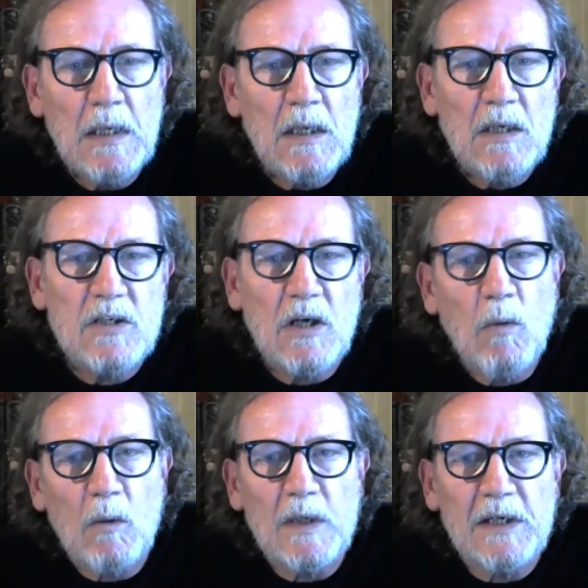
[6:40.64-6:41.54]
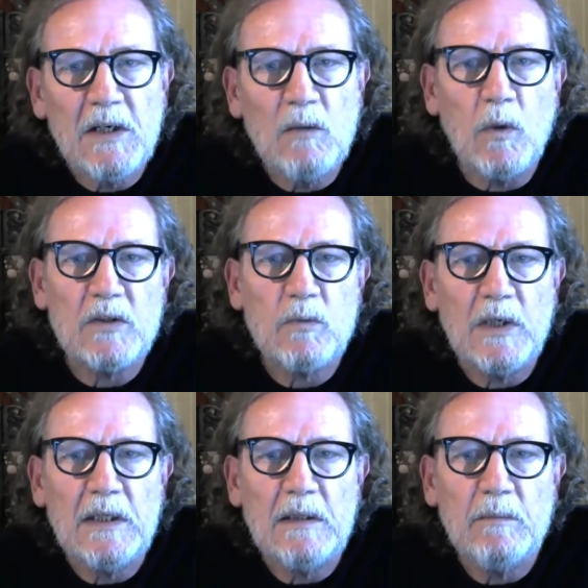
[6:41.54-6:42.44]
So what we did was
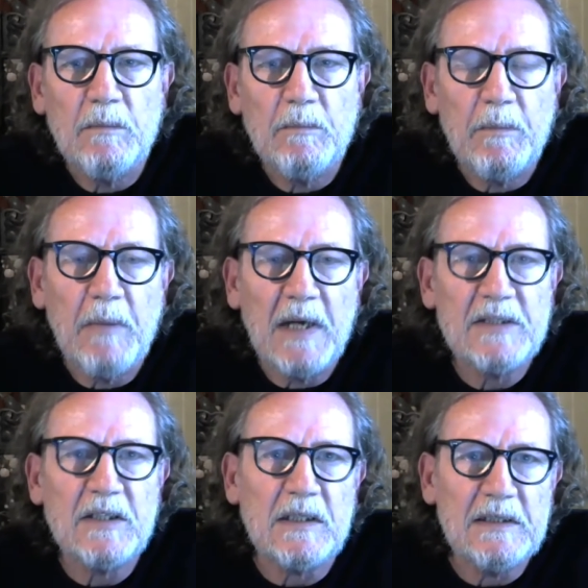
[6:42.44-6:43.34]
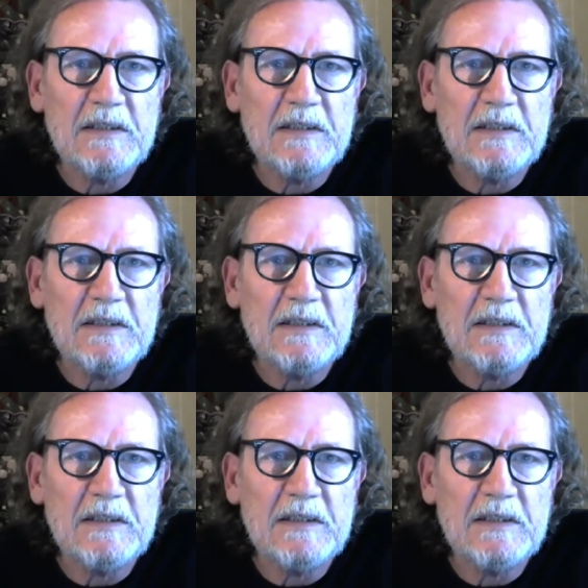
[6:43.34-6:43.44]
we basically